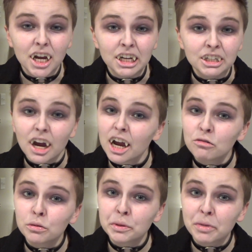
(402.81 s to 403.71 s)
And I
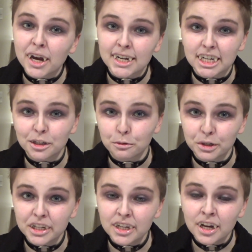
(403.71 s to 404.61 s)
will be back next
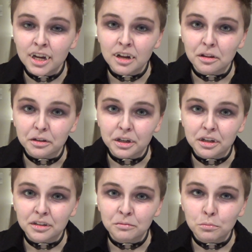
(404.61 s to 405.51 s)
week looking
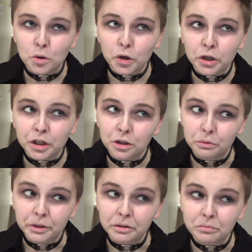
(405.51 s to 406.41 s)
more
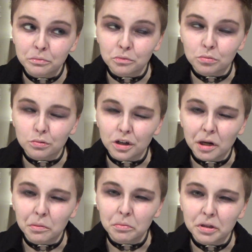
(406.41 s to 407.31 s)
human,
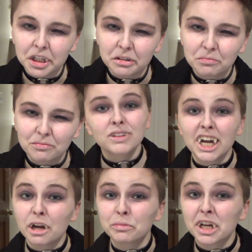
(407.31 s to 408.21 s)
probably. Happy